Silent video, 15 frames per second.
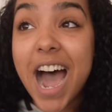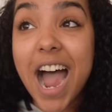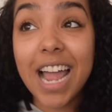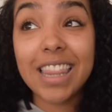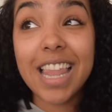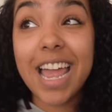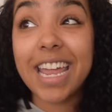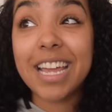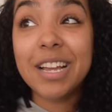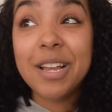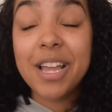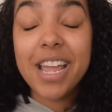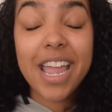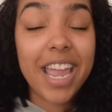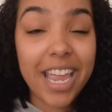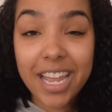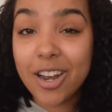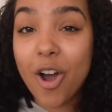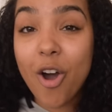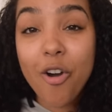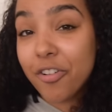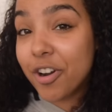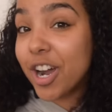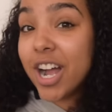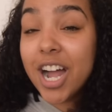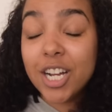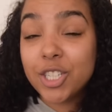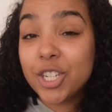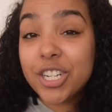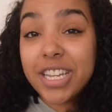I like hit over
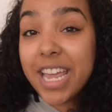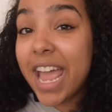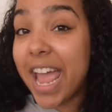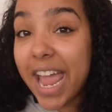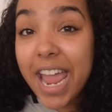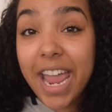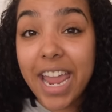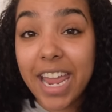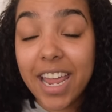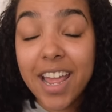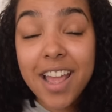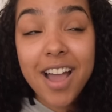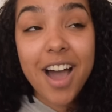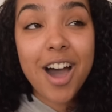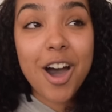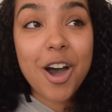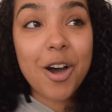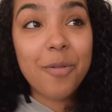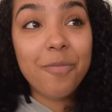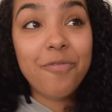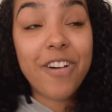100K um,